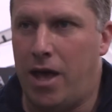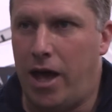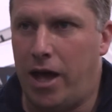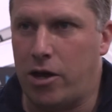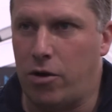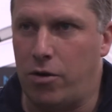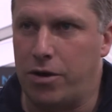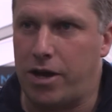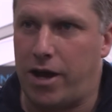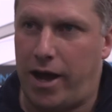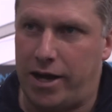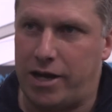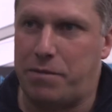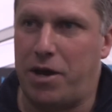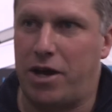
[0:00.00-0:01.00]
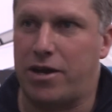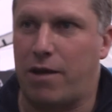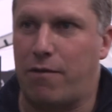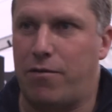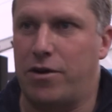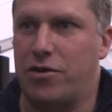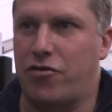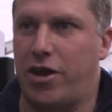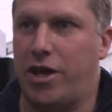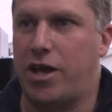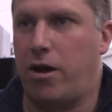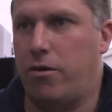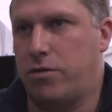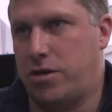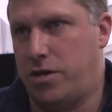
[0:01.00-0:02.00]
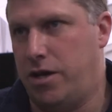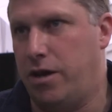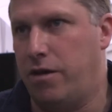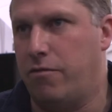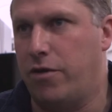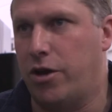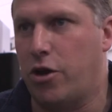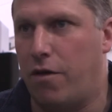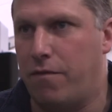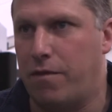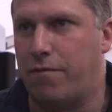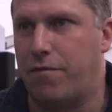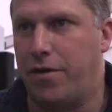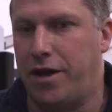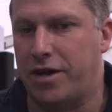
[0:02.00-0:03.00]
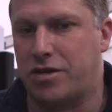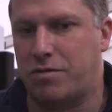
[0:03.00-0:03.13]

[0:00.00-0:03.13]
a good antibiotic for the dry cow to recover them for next